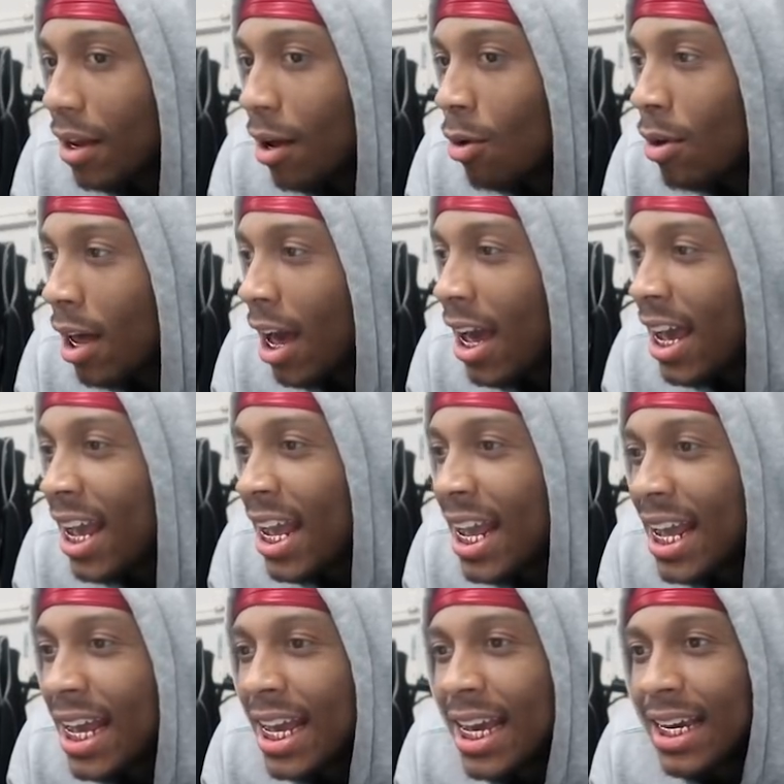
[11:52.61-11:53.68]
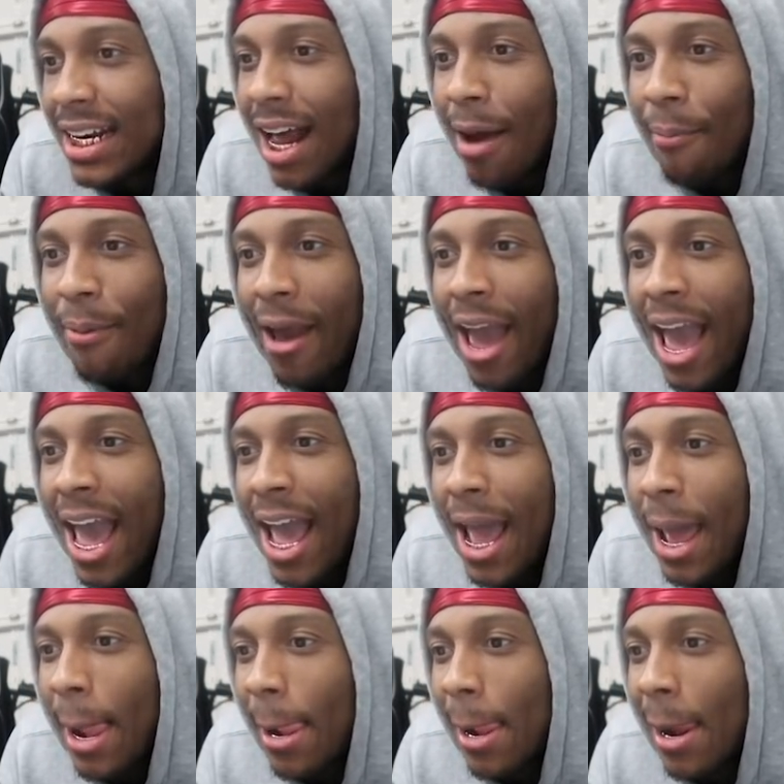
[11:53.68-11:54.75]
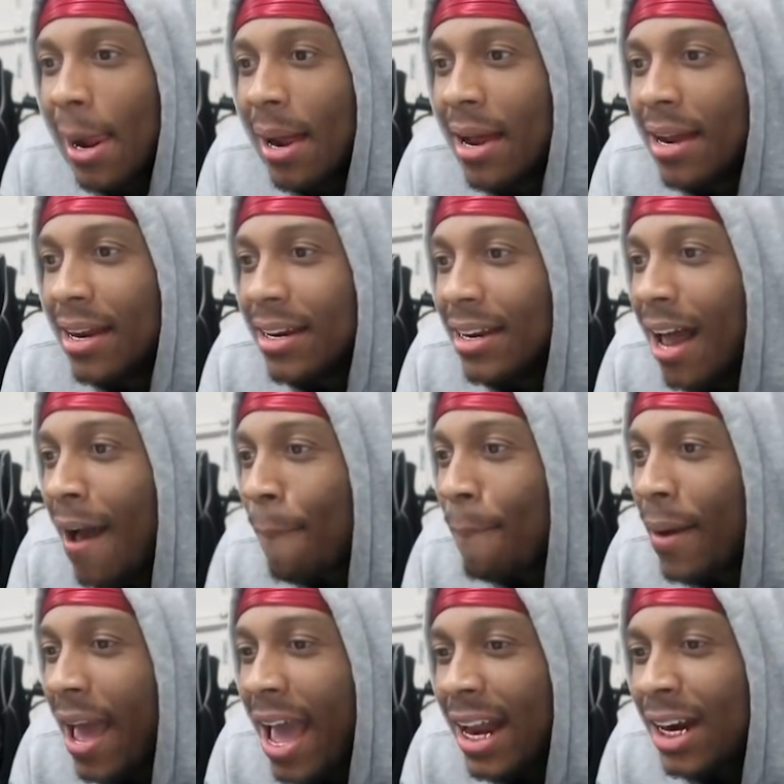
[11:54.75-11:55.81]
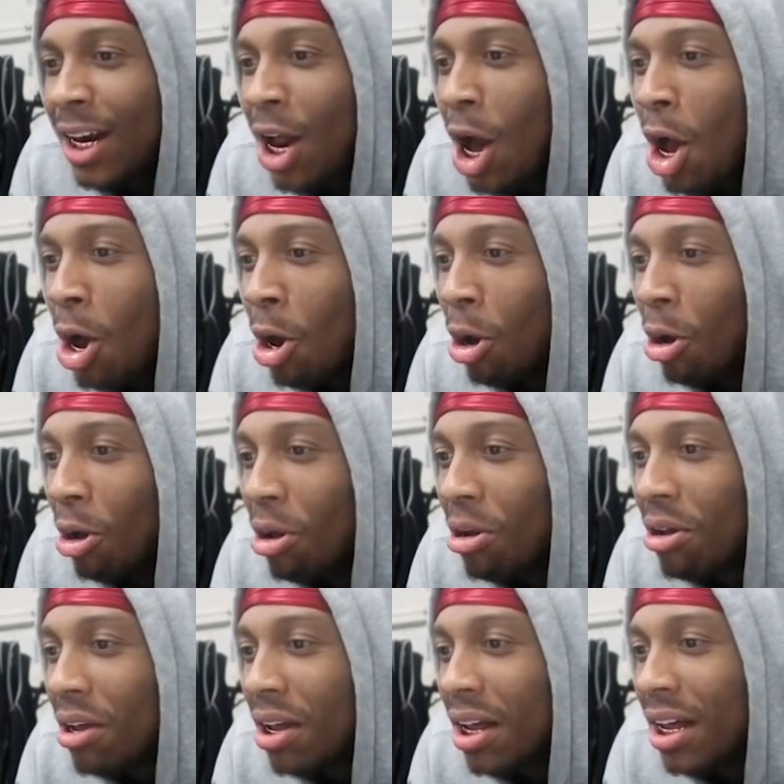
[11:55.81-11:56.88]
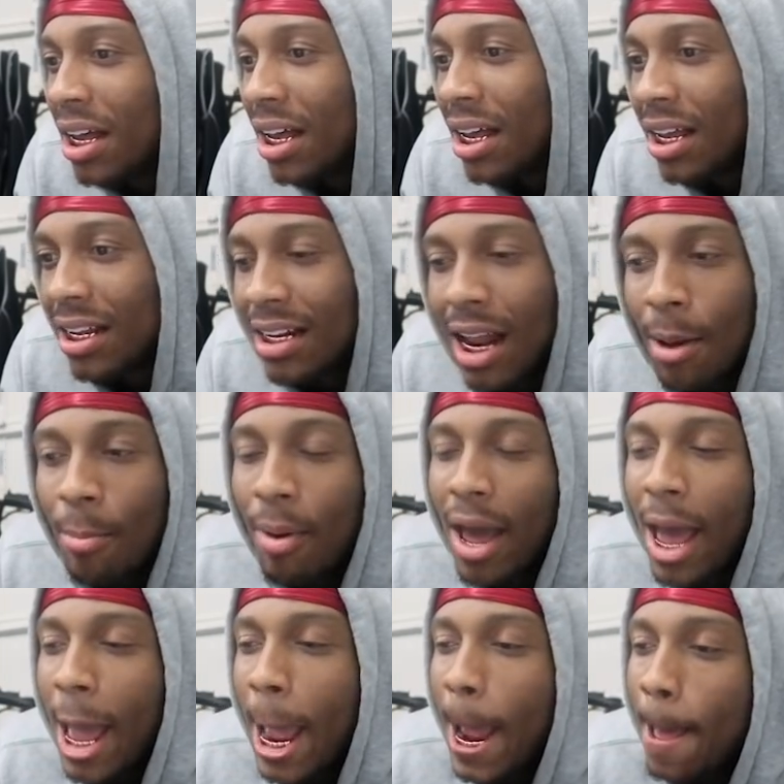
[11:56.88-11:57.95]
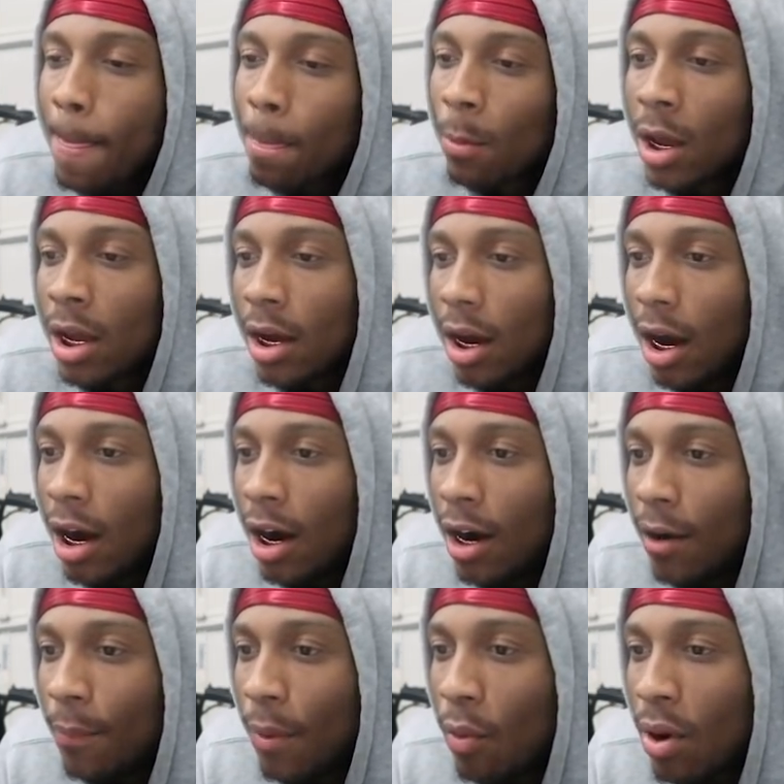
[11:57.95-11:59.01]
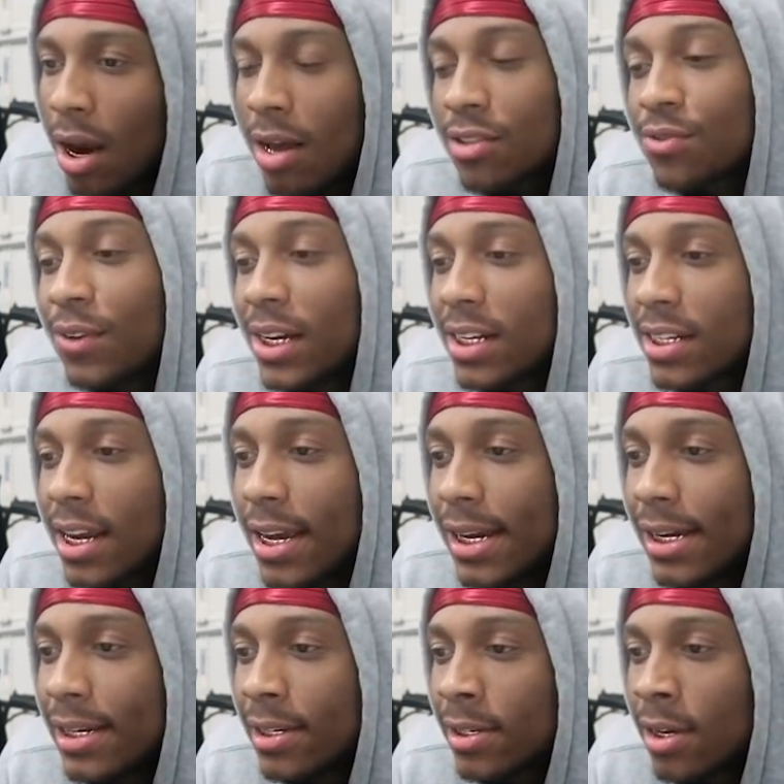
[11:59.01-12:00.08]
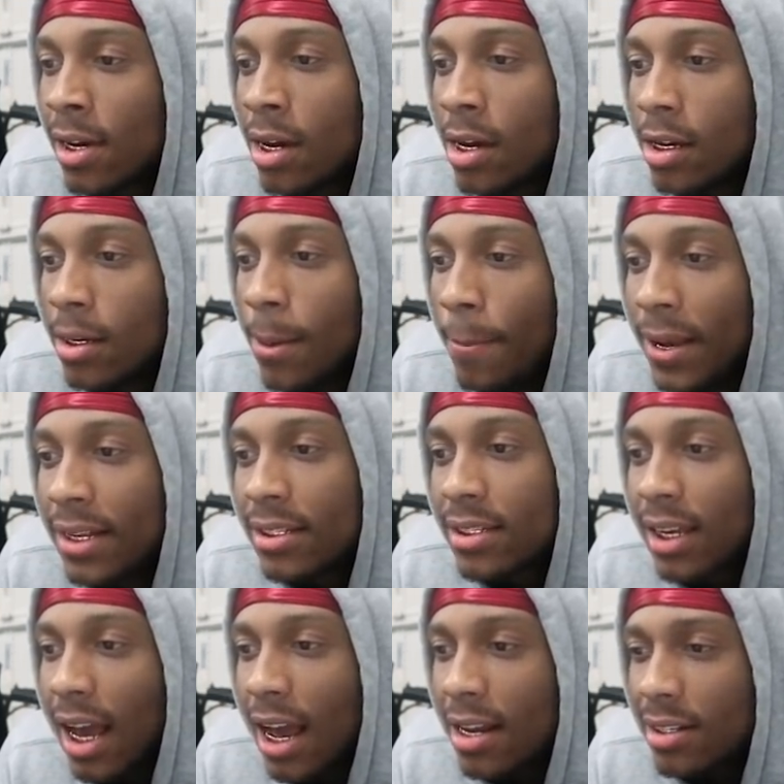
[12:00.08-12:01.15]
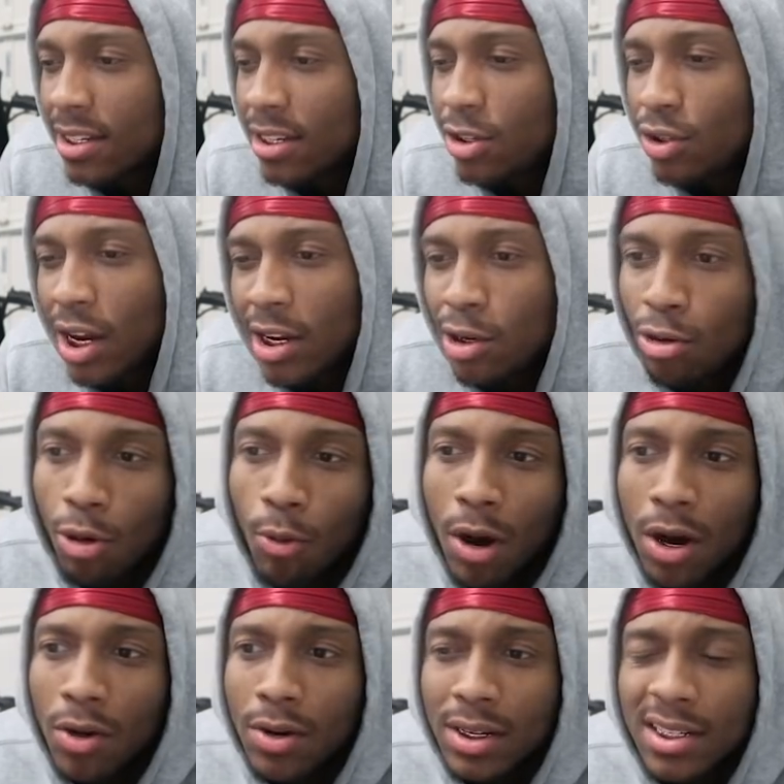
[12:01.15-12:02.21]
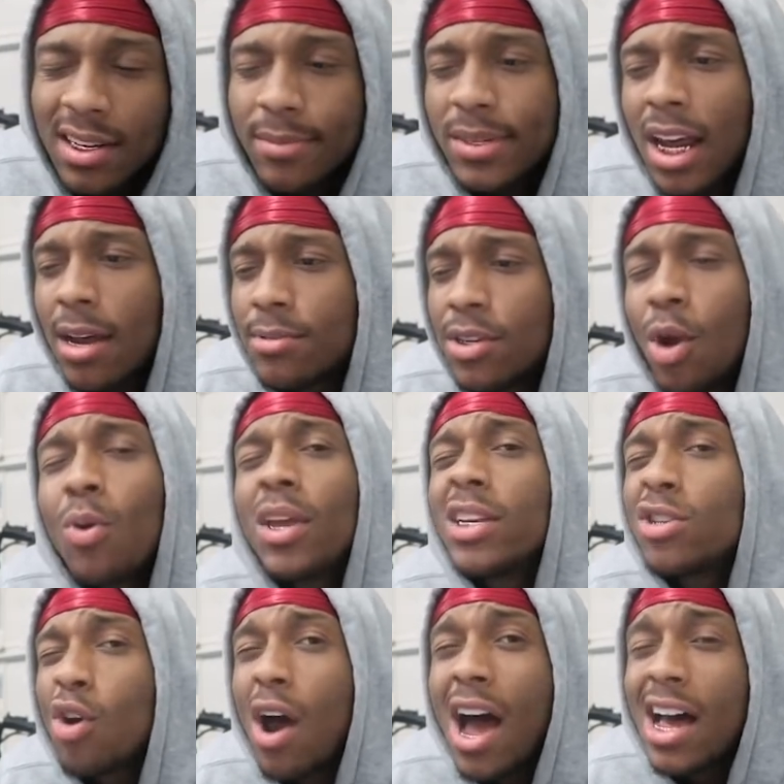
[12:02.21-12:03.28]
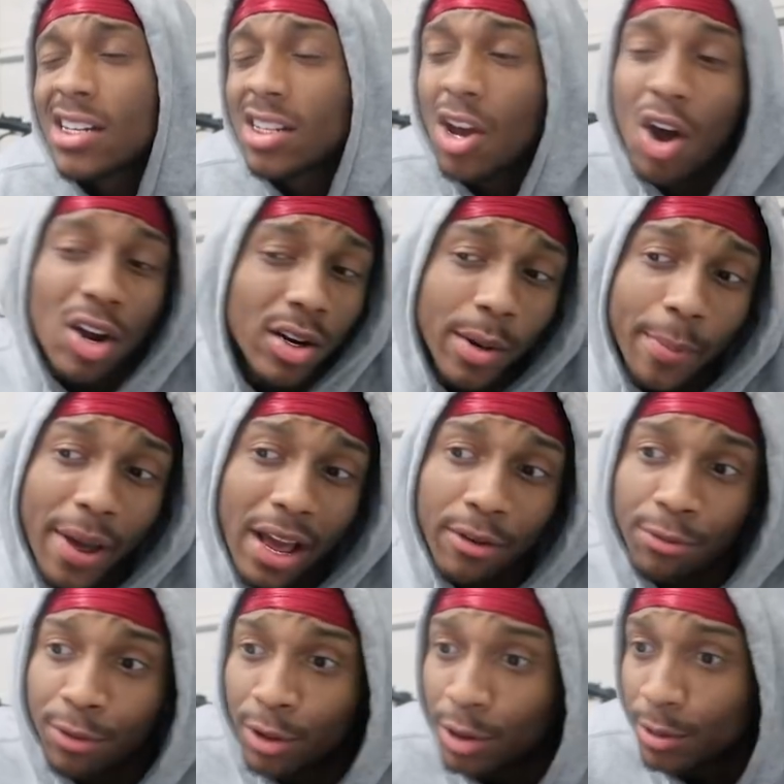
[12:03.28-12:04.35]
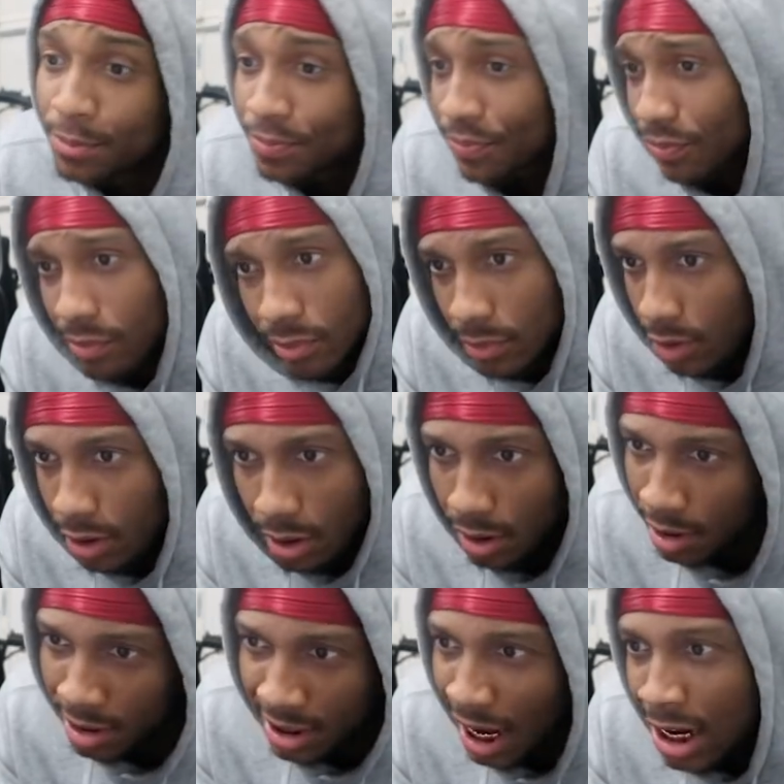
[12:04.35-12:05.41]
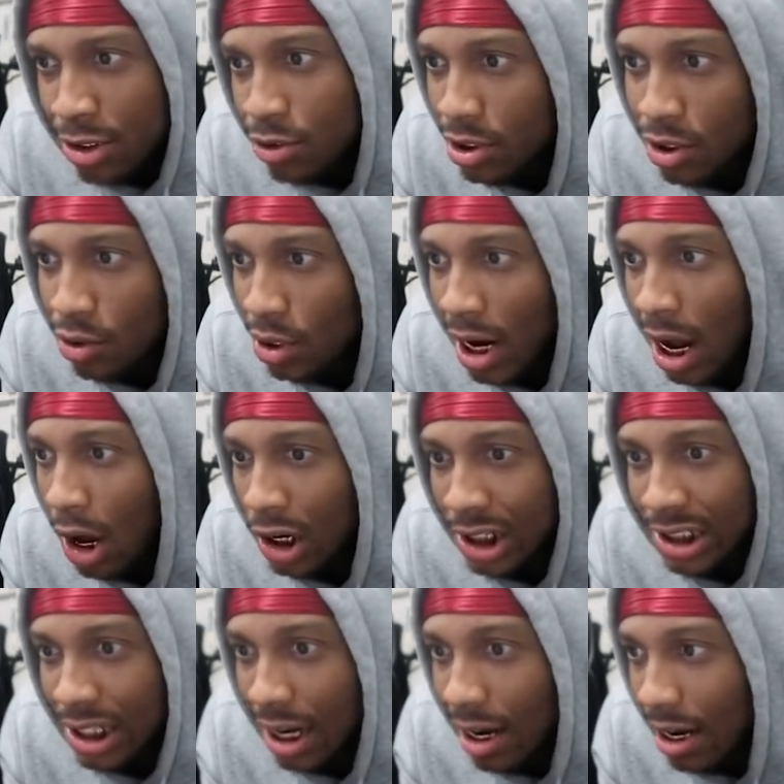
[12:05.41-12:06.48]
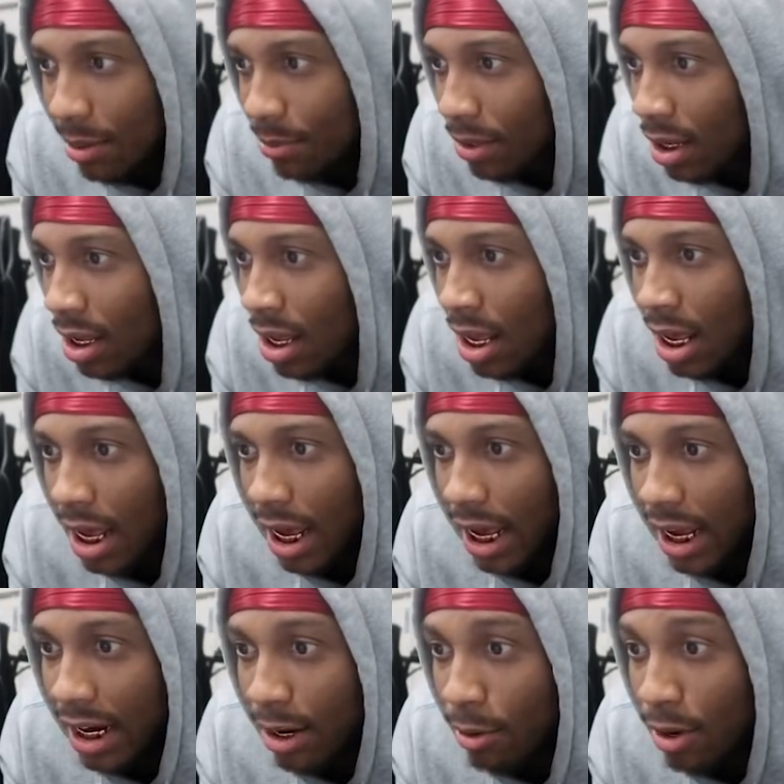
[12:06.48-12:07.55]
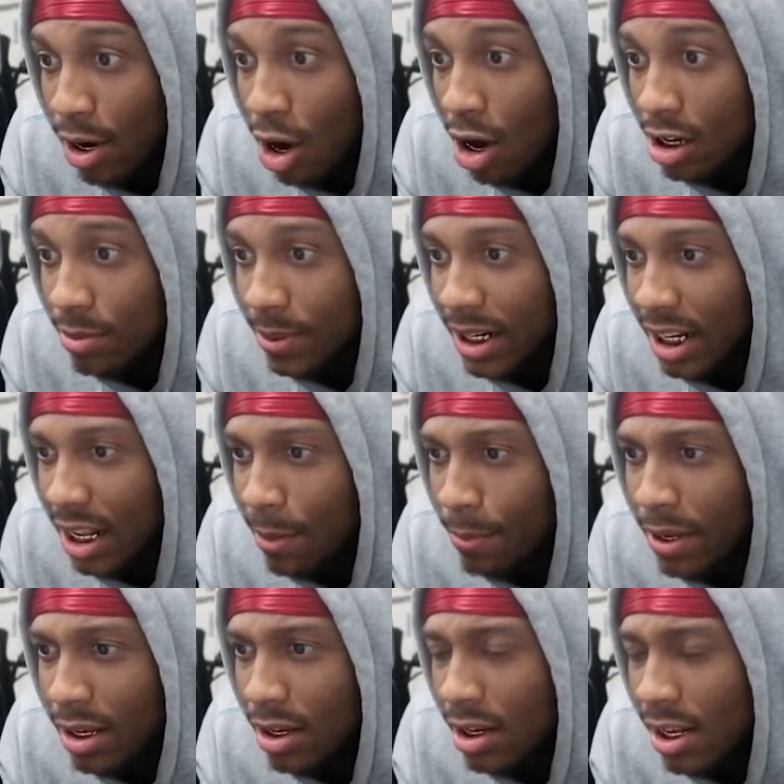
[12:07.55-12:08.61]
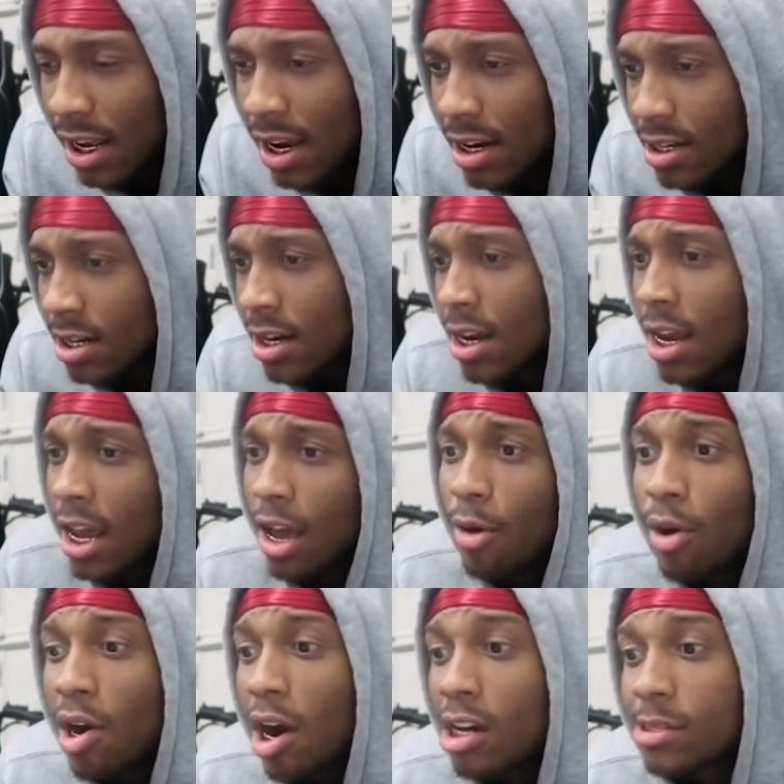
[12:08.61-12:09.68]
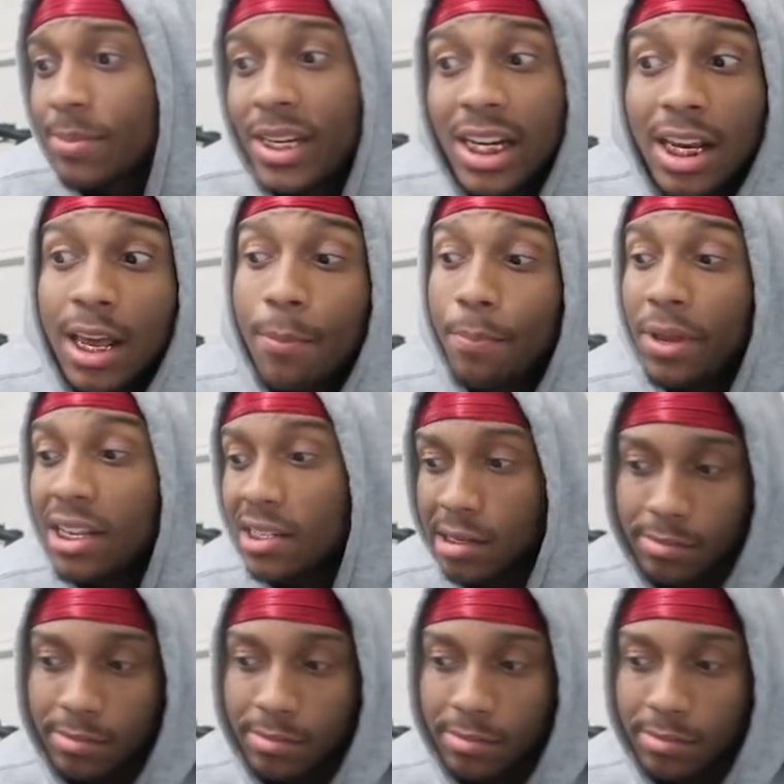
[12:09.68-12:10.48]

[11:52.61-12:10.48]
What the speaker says: Okay. Not bad. Not bad at all. Not bad. But what I was finna say is the biggest thing see that you can work on is sometimes don't get your eyes caught in the backfield. Because I used to do that all the time, and it would cause me to get beat. Good catch. It would cause me to get beat